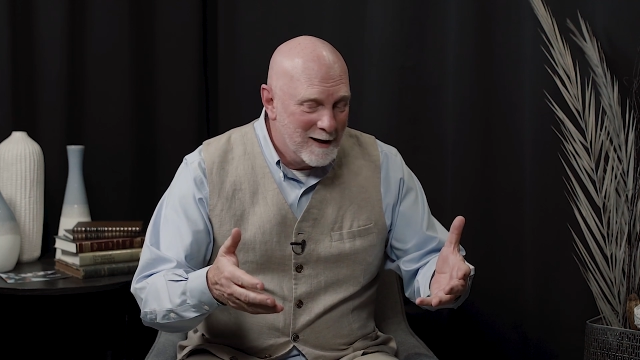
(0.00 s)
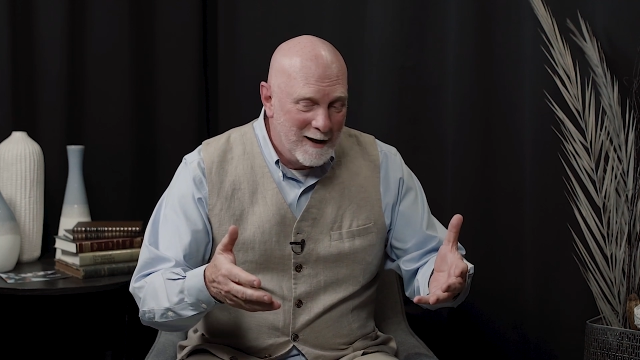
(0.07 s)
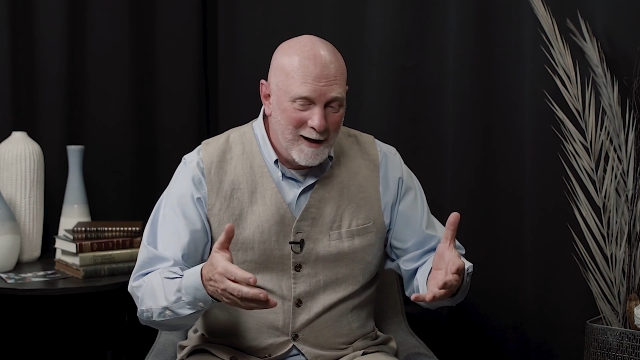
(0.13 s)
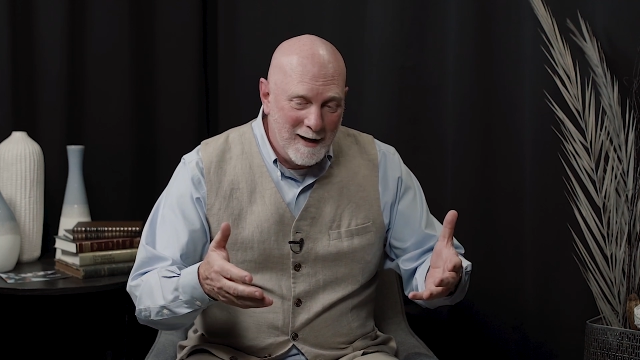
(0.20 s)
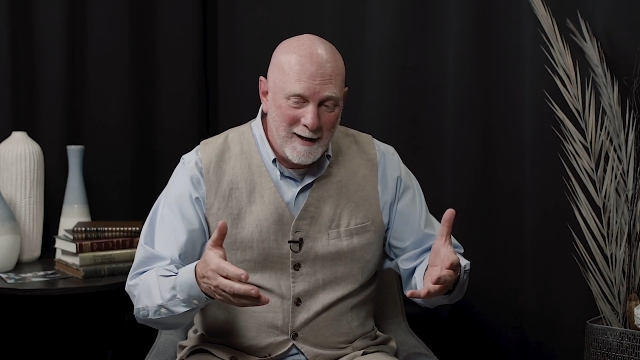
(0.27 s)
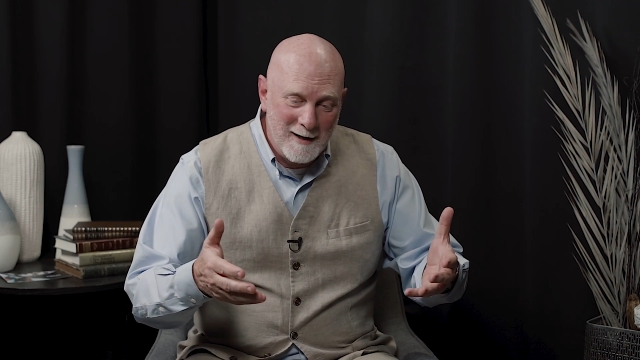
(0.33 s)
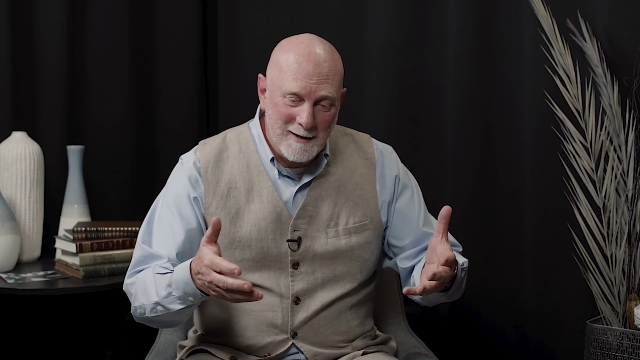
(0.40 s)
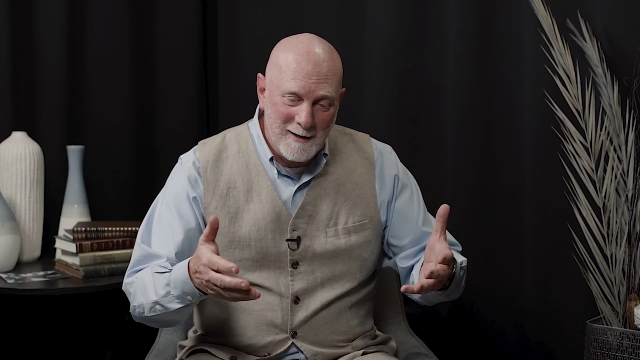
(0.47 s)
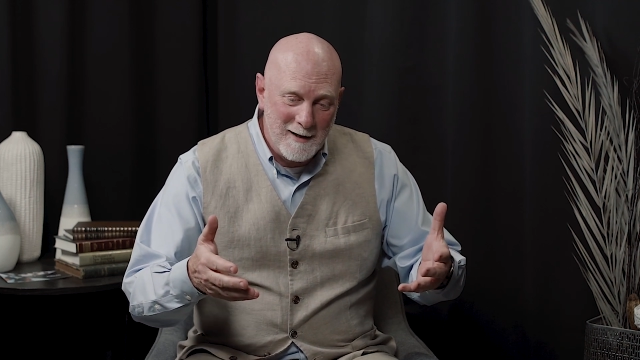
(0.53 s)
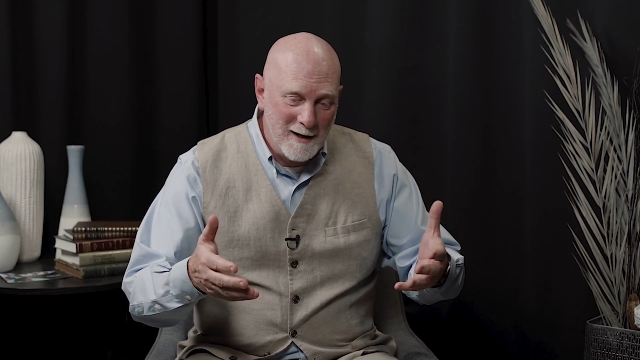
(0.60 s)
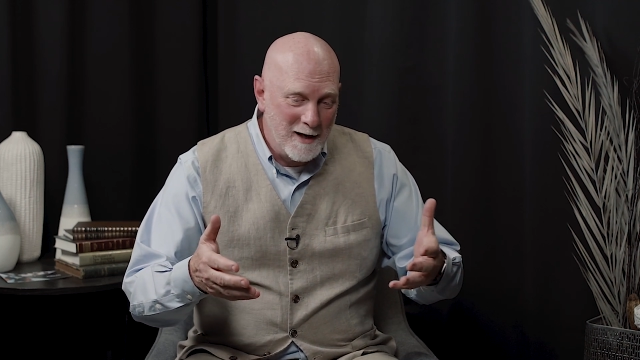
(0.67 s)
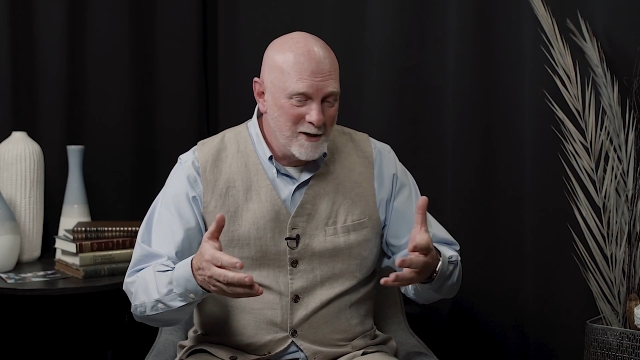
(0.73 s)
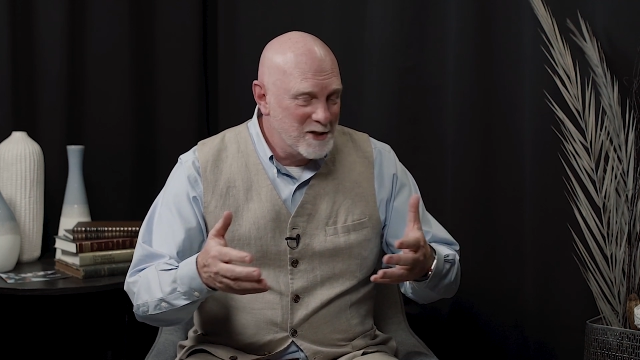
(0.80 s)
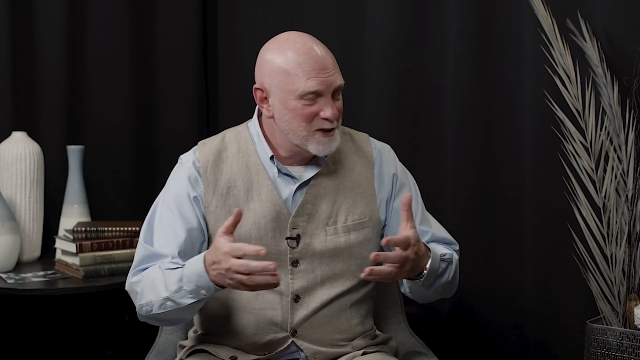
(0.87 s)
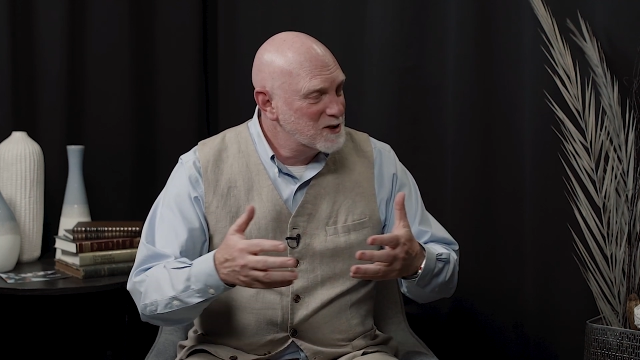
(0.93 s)

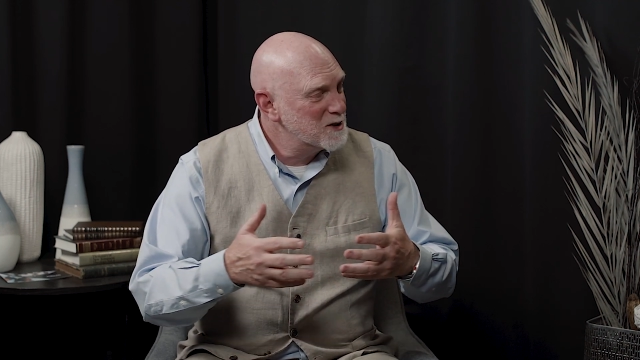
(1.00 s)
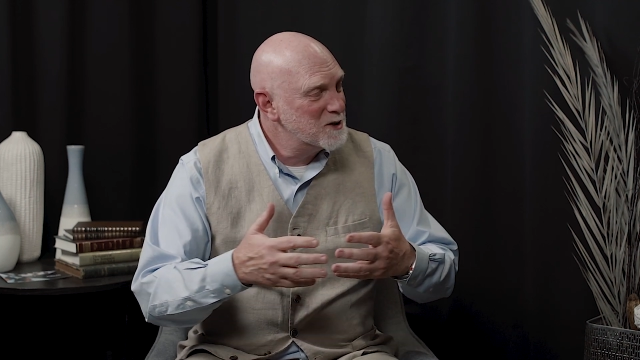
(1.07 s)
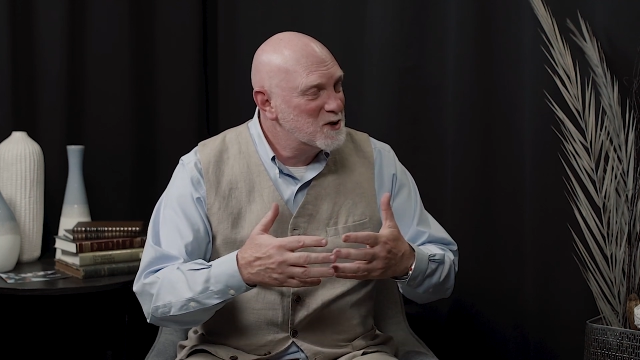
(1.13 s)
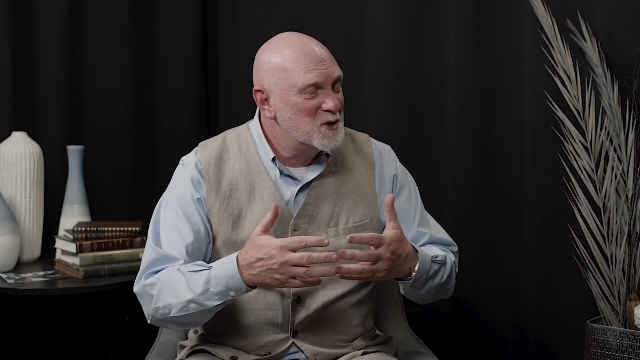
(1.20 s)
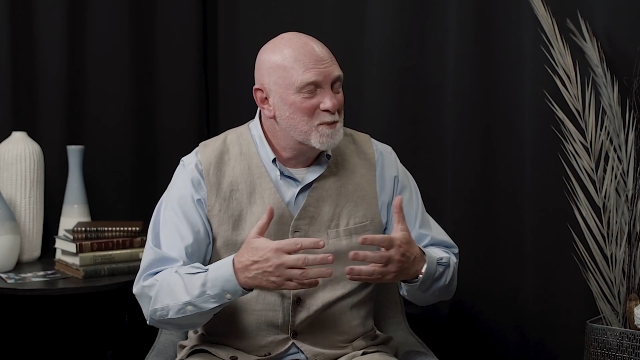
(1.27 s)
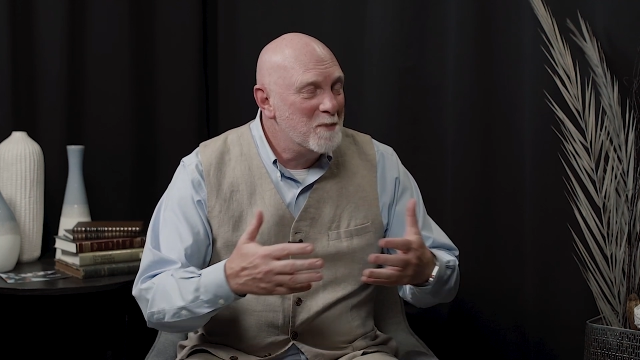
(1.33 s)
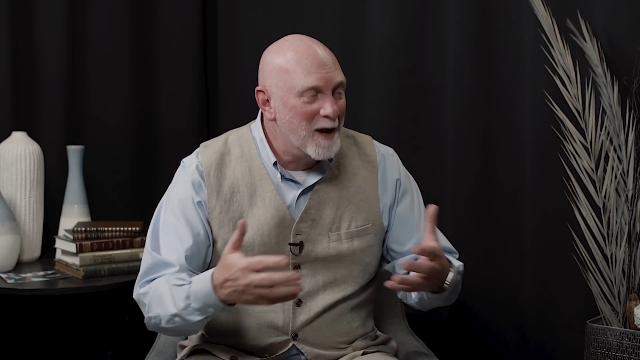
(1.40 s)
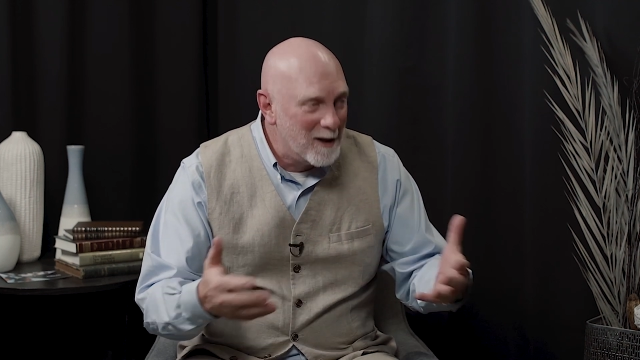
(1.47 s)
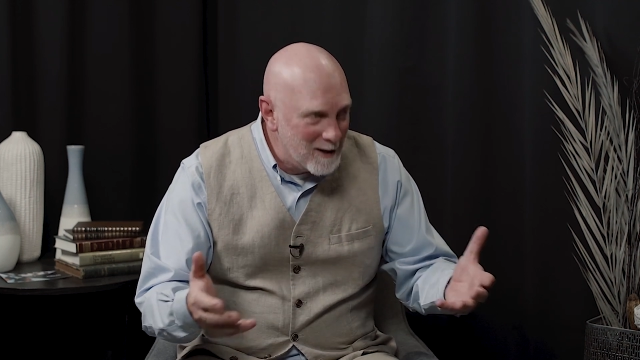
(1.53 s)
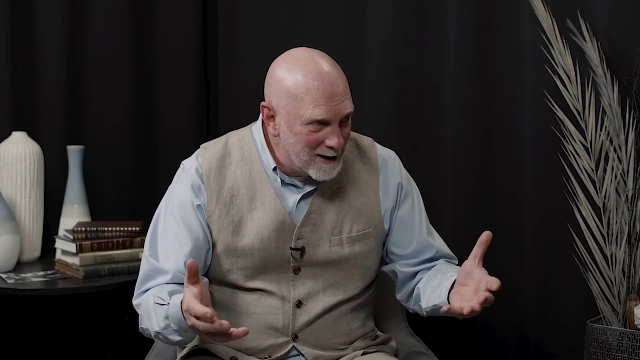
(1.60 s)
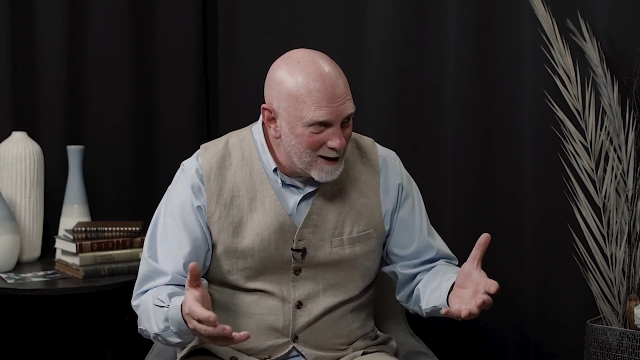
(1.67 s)
and just spell